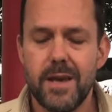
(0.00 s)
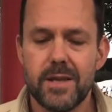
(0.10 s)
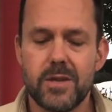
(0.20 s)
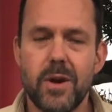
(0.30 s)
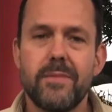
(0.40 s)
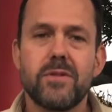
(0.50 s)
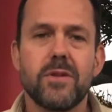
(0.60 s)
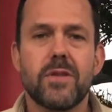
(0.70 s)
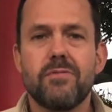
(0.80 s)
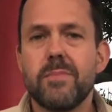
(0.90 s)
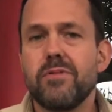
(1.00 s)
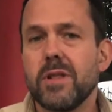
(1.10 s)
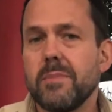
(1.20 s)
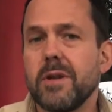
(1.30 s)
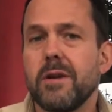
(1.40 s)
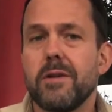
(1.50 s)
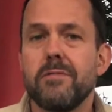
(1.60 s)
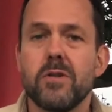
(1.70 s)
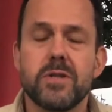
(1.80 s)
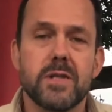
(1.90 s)
So after the 3 preliminary
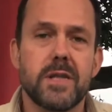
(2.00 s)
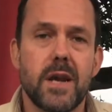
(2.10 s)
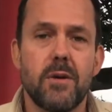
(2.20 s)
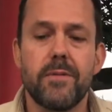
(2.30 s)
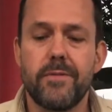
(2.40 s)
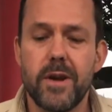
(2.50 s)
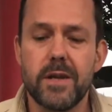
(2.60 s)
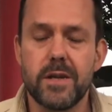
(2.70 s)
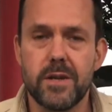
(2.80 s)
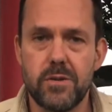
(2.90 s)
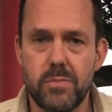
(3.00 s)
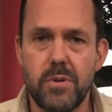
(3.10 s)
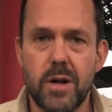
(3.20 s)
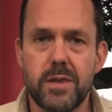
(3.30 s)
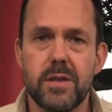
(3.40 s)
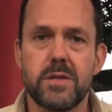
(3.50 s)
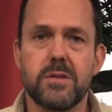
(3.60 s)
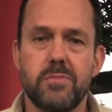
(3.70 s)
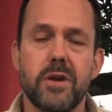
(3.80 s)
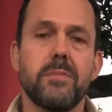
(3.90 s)
roastings that our friend did, who bought this
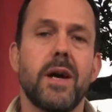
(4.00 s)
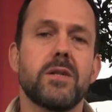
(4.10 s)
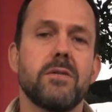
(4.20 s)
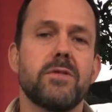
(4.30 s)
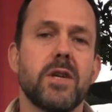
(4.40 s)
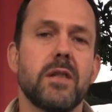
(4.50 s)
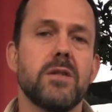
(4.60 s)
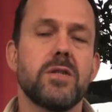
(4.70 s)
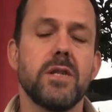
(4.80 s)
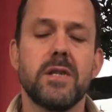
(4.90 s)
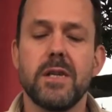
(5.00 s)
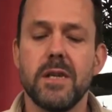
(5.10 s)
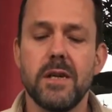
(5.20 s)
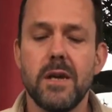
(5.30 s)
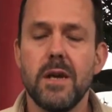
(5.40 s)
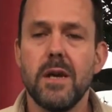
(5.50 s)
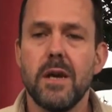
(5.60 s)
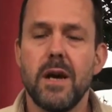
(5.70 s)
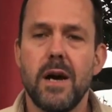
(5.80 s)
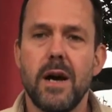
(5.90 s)
spring batch of Shanlinshi tea,
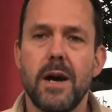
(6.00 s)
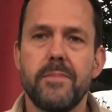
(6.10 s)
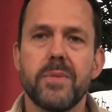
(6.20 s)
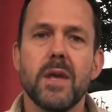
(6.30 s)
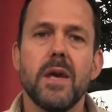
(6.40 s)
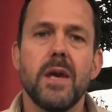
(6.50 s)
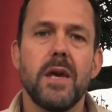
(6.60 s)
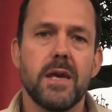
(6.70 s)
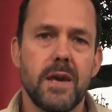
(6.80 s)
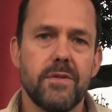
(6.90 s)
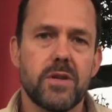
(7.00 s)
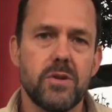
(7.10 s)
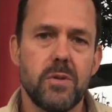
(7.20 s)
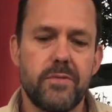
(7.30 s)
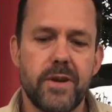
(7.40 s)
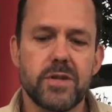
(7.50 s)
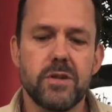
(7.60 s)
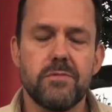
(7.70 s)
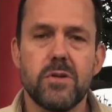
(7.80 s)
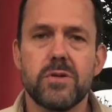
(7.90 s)
he gave it to a
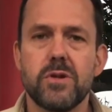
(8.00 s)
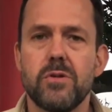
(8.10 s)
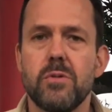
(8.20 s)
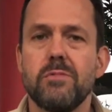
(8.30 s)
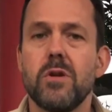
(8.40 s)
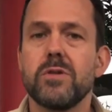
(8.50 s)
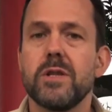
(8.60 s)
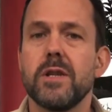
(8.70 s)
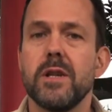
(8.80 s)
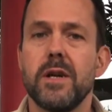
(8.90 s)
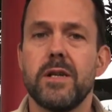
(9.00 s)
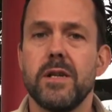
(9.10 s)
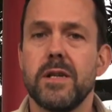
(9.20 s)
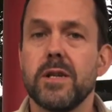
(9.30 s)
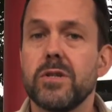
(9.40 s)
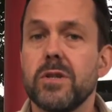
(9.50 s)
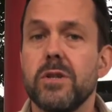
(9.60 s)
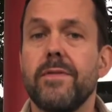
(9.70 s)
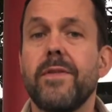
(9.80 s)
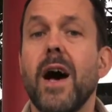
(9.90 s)
professional roaster who roasted it an
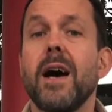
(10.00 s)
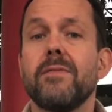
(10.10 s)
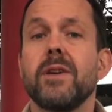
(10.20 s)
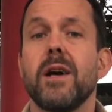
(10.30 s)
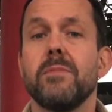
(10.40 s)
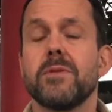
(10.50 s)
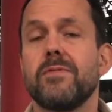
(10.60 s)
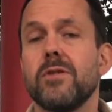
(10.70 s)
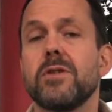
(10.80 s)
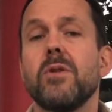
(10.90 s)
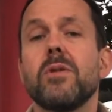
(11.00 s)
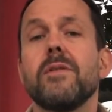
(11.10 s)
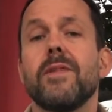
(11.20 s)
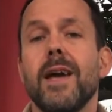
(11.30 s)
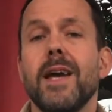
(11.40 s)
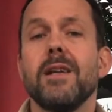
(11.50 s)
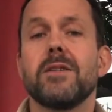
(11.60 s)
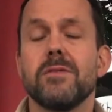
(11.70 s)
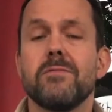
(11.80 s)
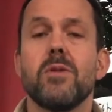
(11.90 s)
additional 5 times for a total of 8
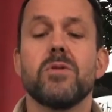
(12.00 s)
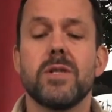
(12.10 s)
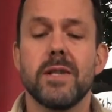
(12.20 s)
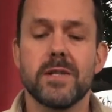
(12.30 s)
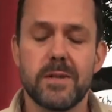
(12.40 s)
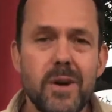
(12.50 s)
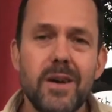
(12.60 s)
roastings.